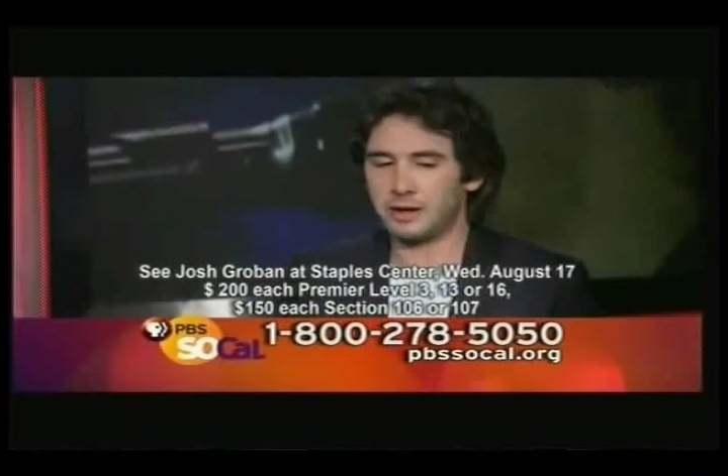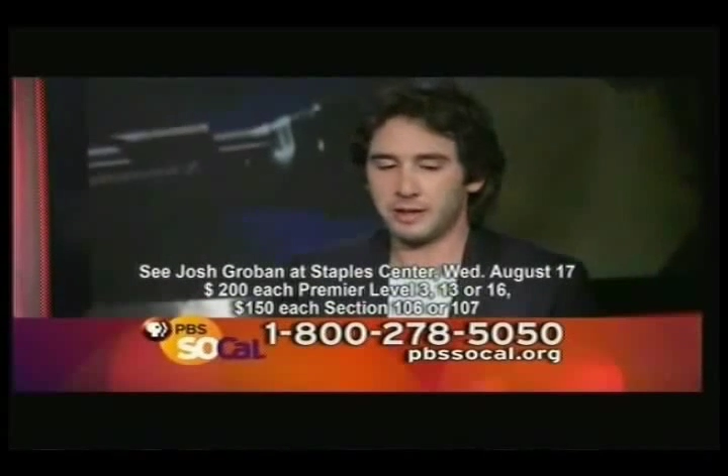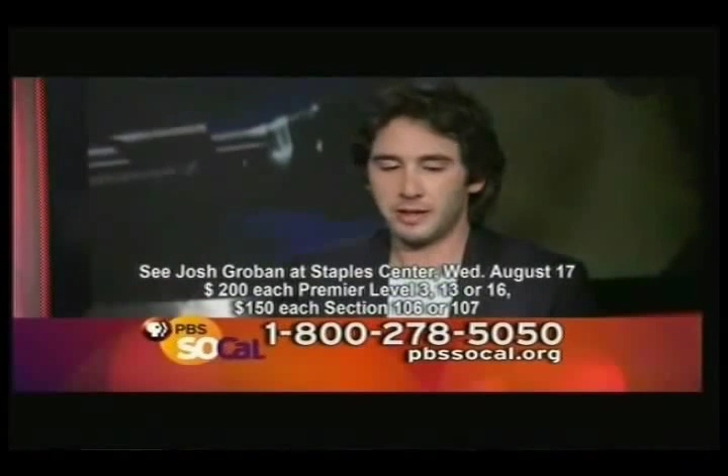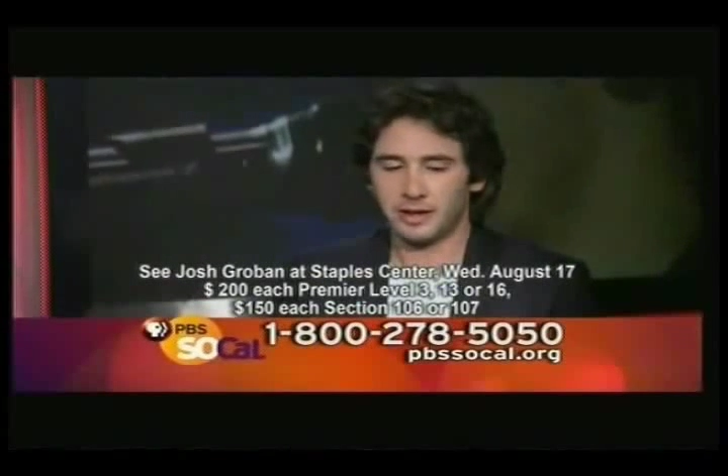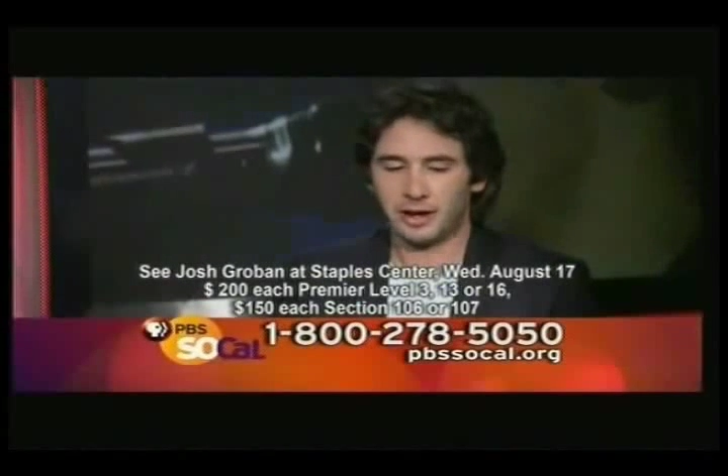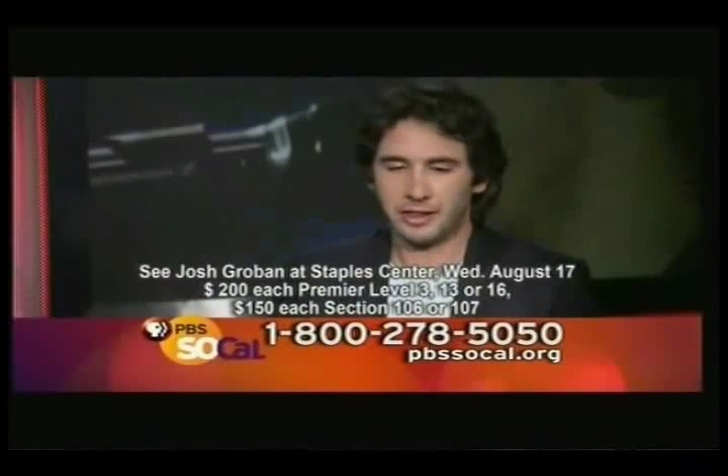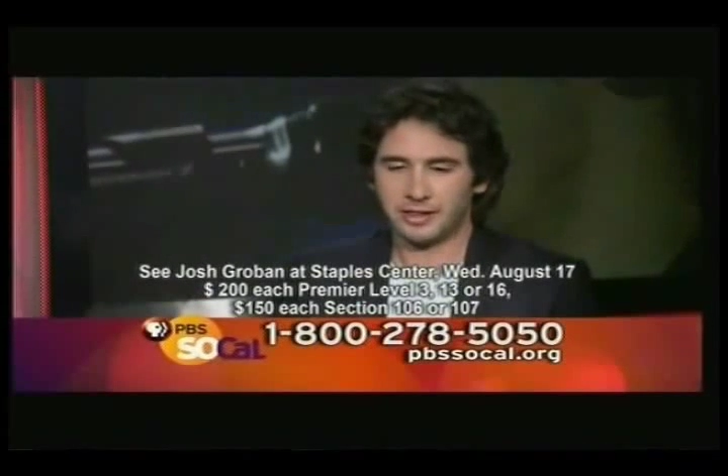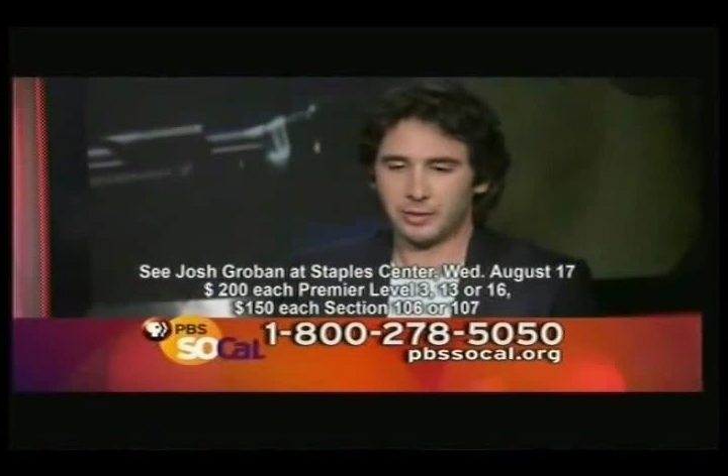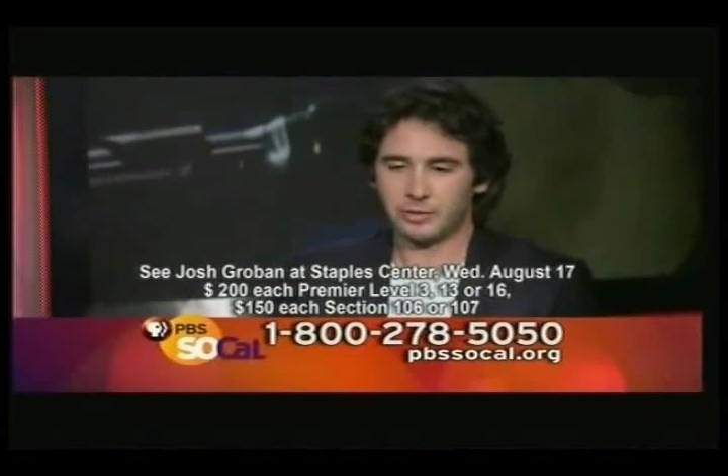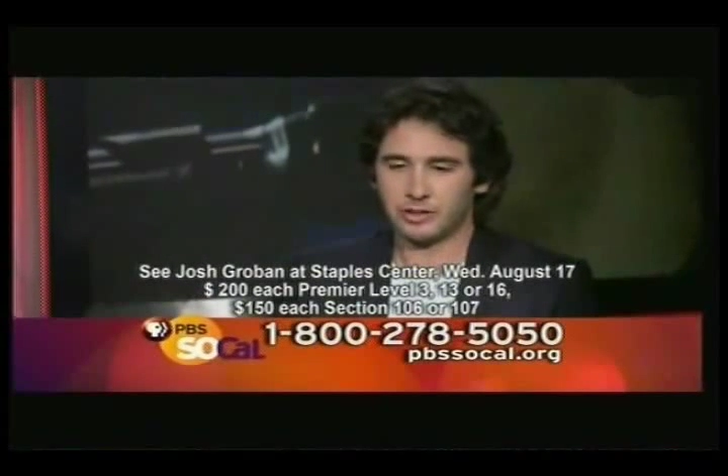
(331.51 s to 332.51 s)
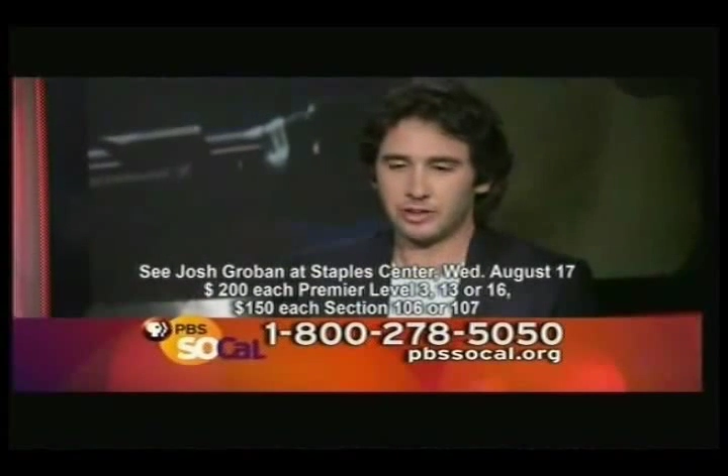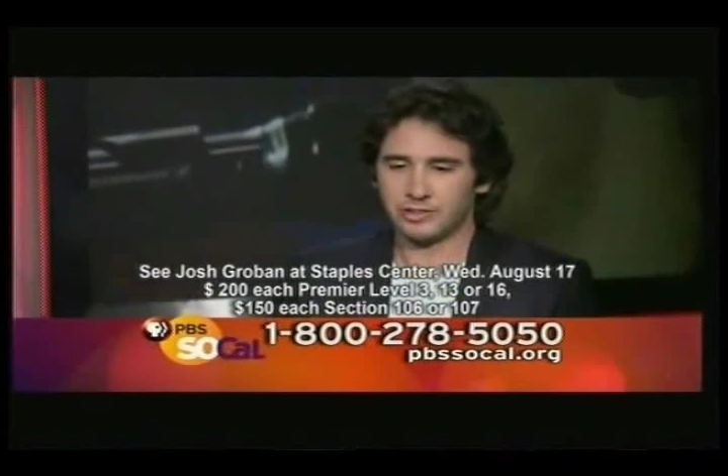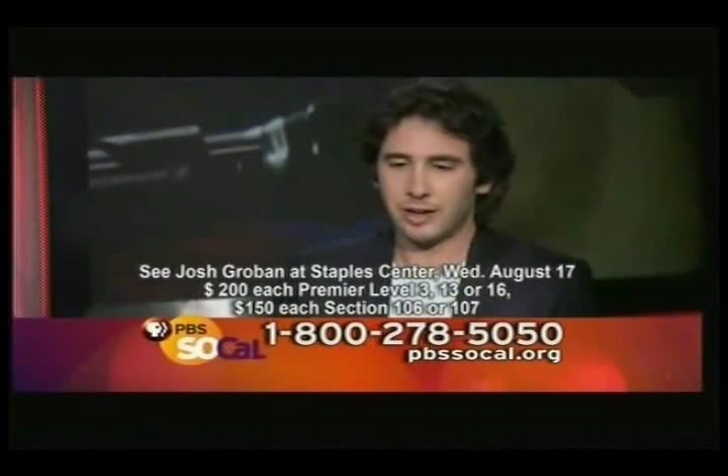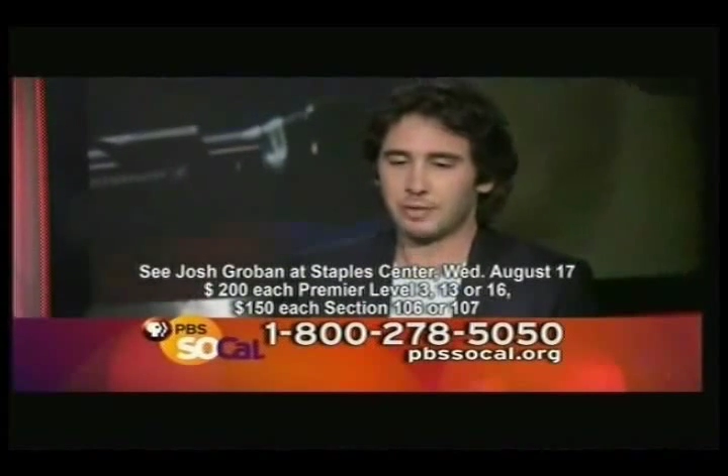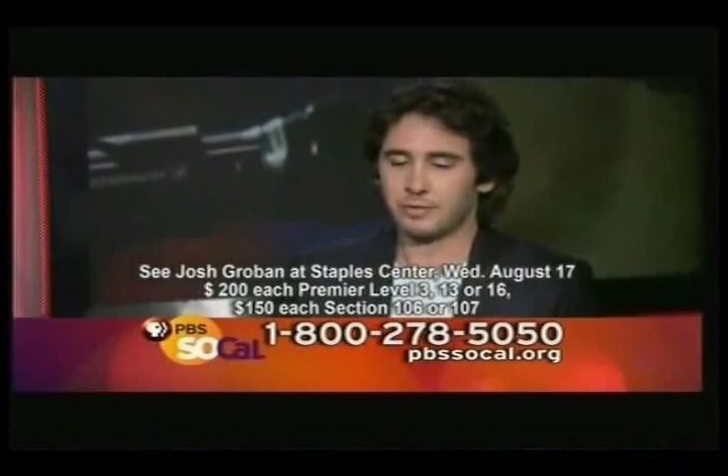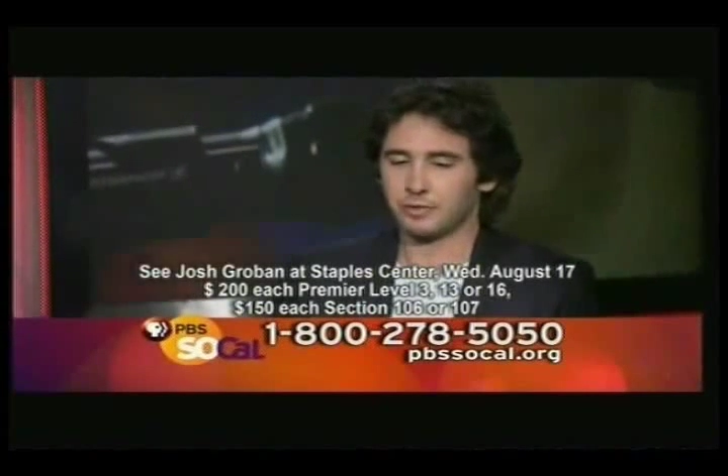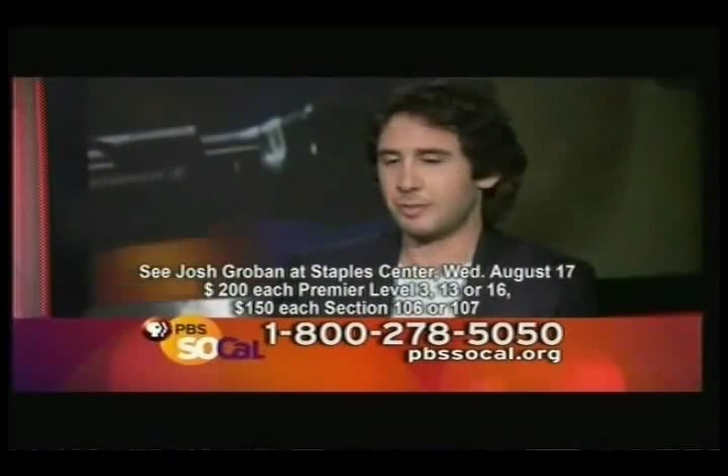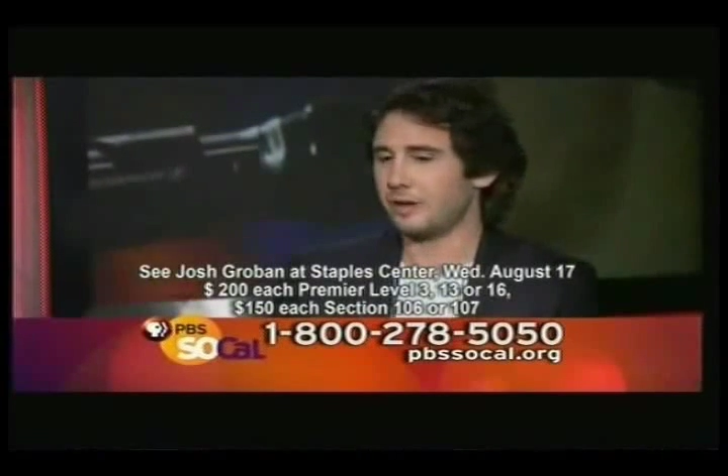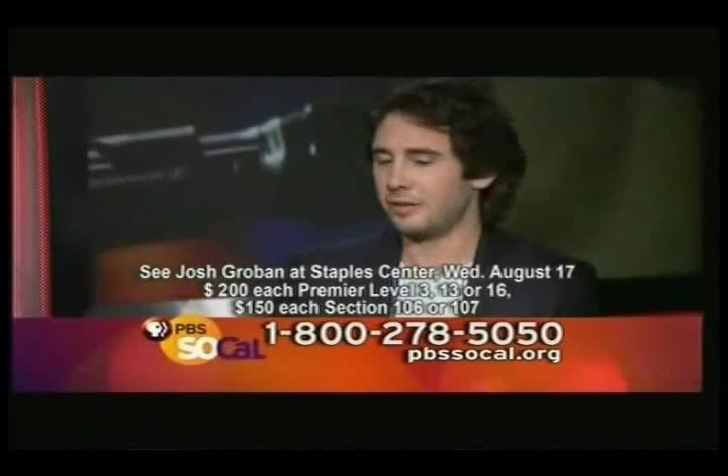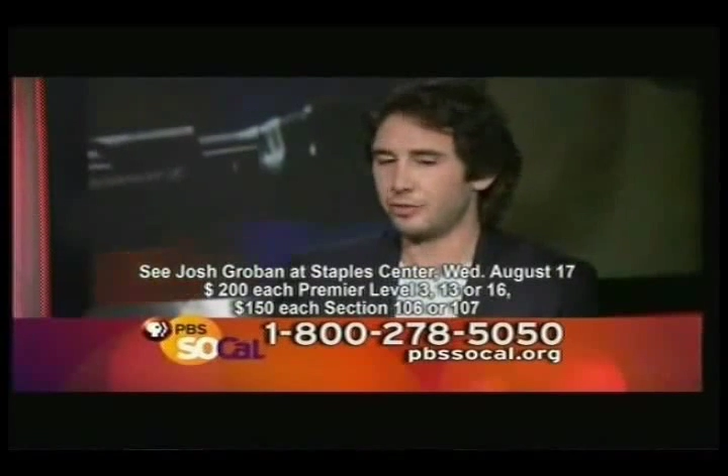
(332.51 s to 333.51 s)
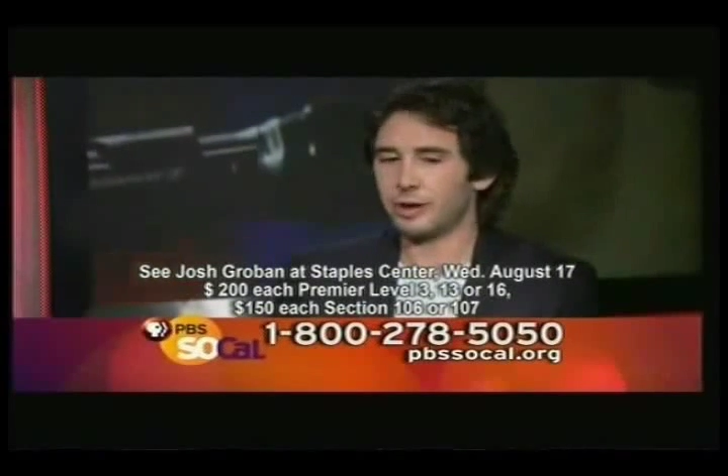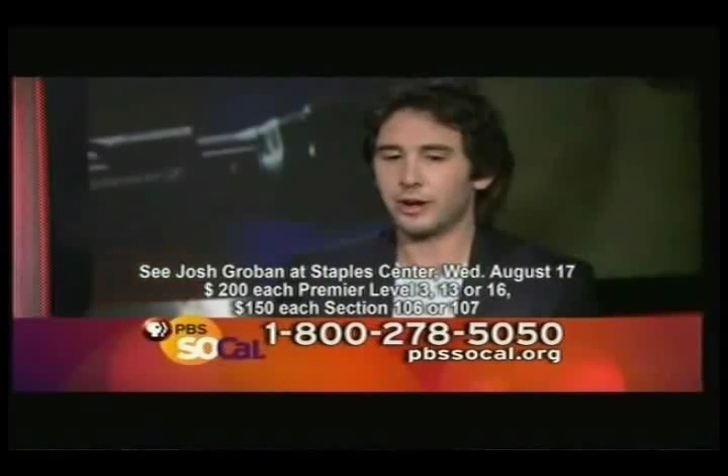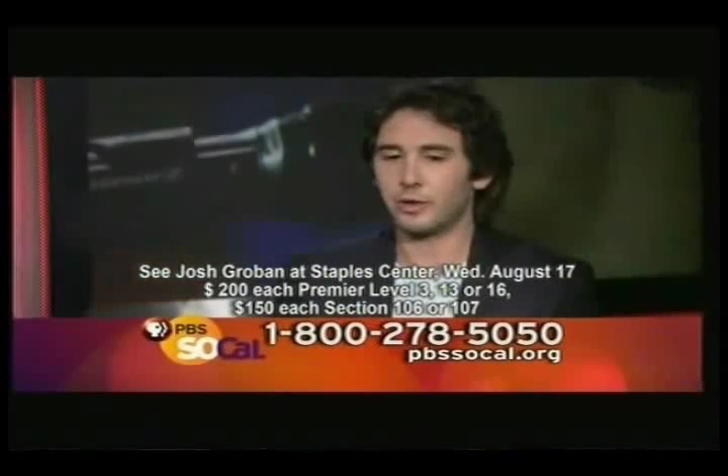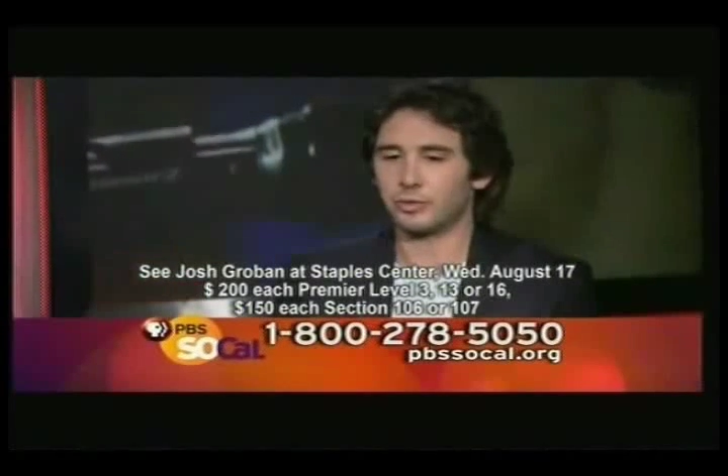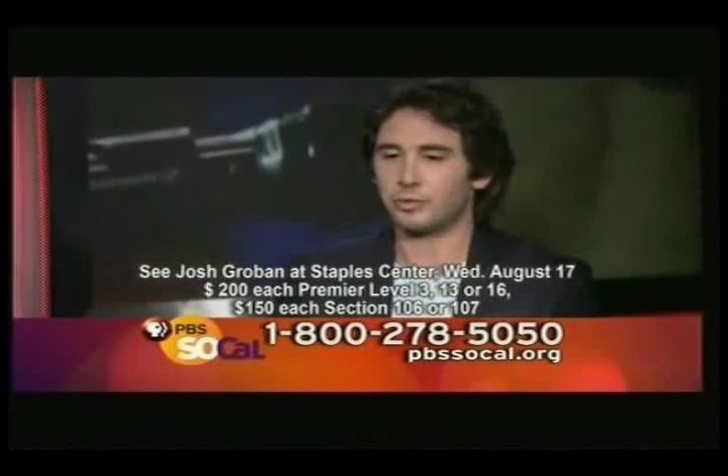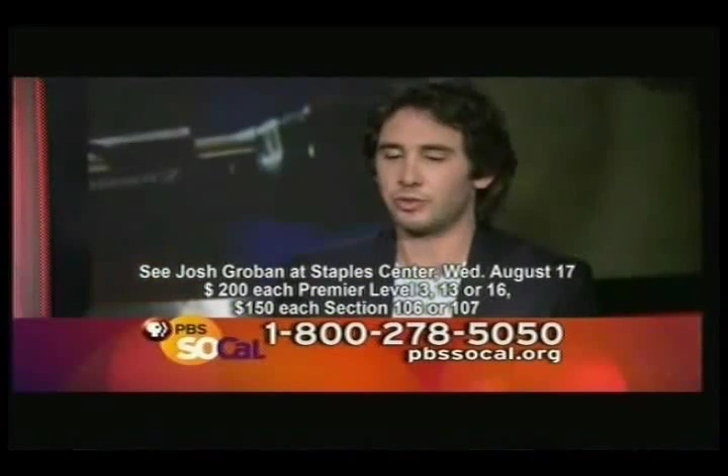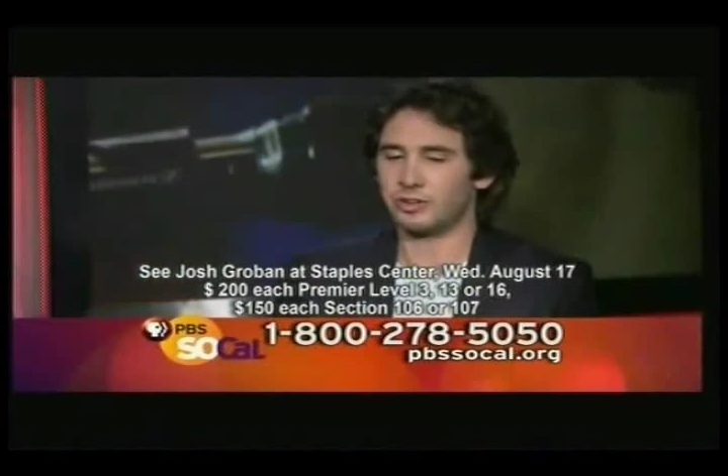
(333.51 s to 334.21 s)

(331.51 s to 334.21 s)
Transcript: But I think that was the excitement for me on this record,